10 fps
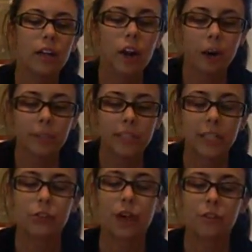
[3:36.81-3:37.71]
Harman
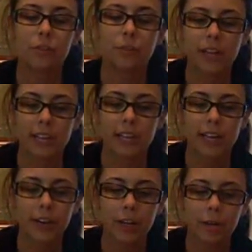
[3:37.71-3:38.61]
said drivers from Lexington
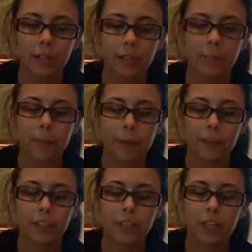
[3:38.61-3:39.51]
County Emergency Preparedness